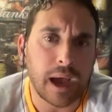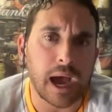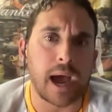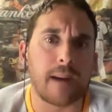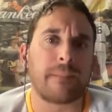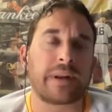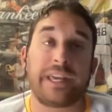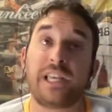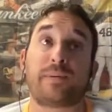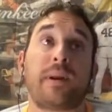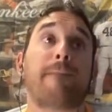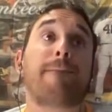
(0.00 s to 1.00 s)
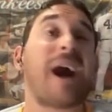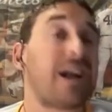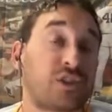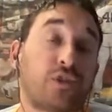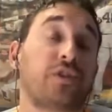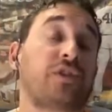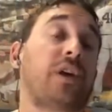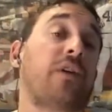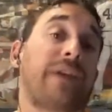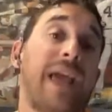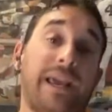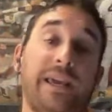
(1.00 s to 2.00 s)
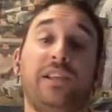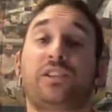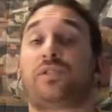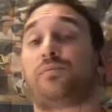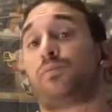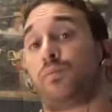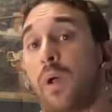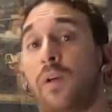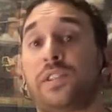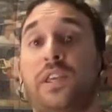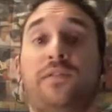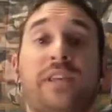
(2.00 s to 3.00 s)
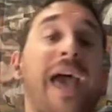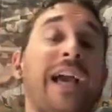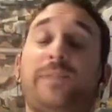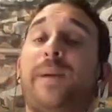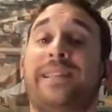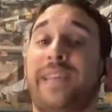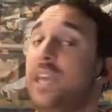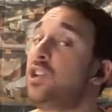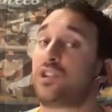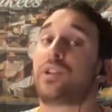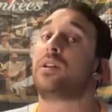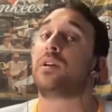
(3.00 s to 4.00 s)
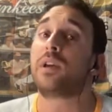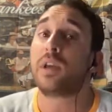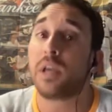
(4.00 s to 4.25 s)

But he's been a monster this year. And the Yankees, relative to expectation,